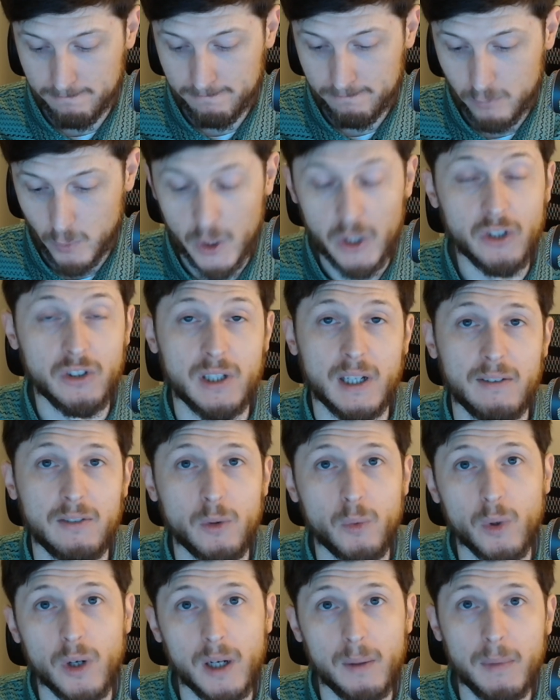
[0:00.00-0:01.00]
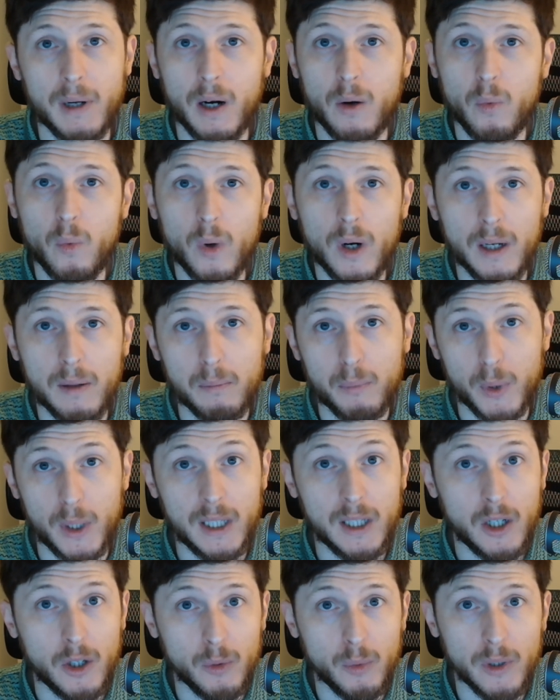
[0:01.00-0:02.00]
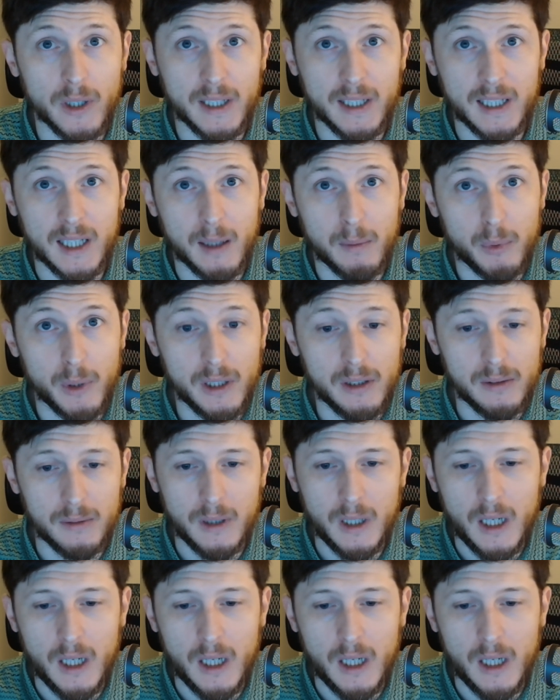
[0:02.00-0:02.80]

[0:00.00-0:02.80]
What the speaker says: We just have to worry about what preload we're ending up with.